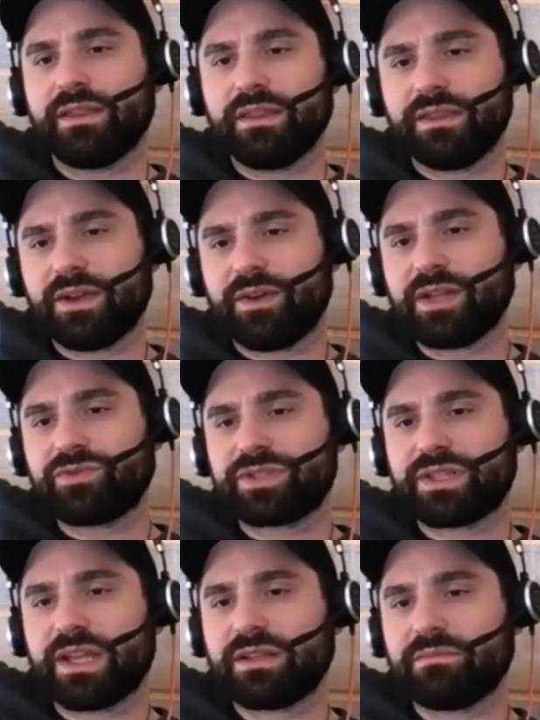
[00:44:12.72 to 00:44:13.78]
They're
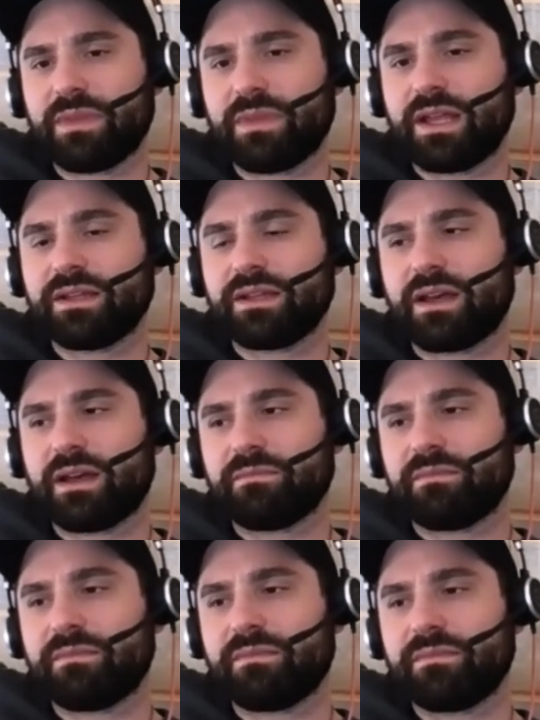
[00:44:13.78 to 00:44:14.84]
interested in, in
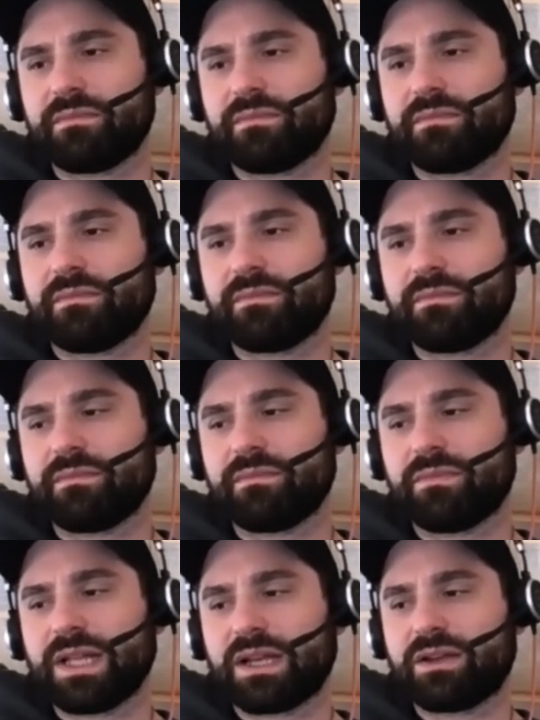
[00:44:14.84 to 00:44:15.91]
um,
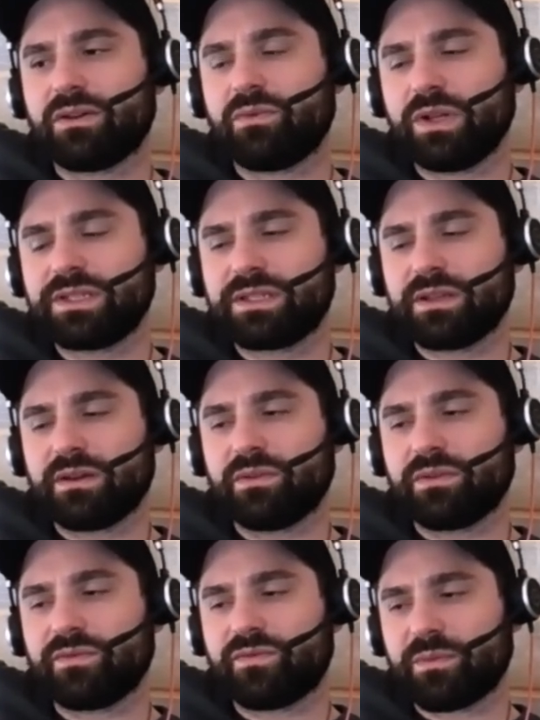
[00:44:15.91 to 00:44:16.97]
like, what's the,
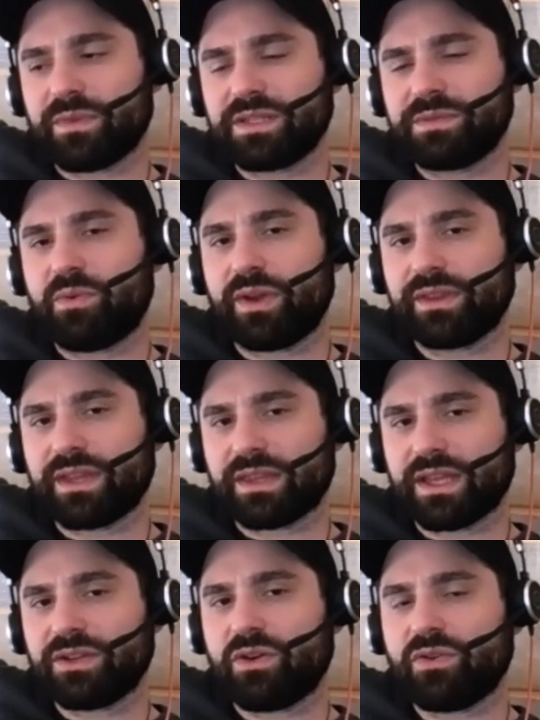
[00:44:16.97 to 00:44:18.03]
from this point that
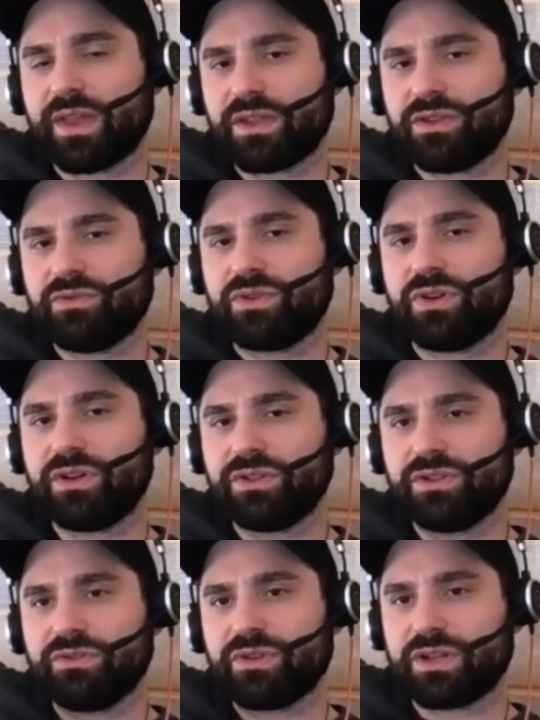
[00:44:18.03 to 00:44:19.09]
they know that you could
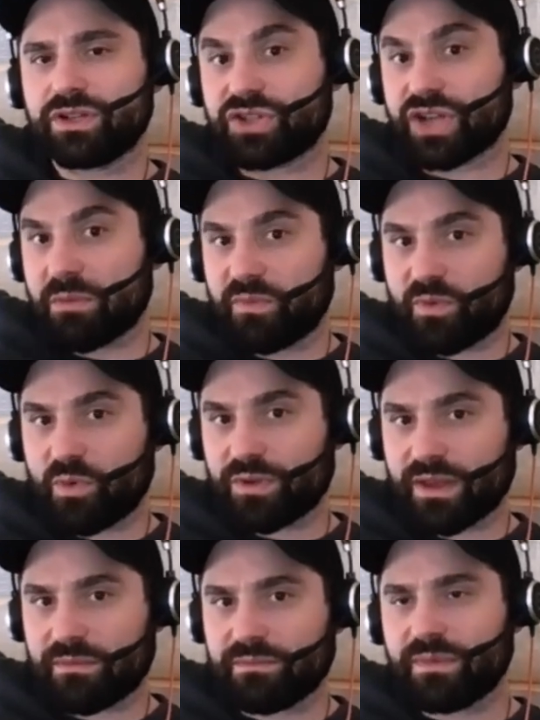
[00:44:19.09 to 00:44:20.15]
do a good job for
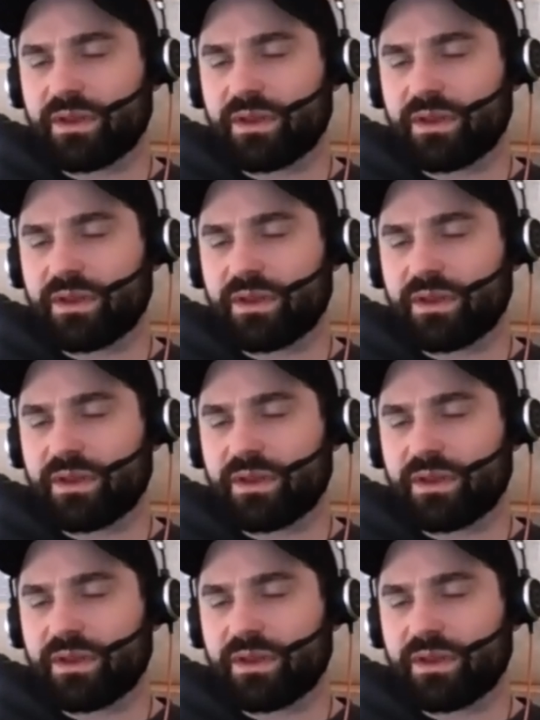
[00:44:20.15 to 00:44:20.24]
them,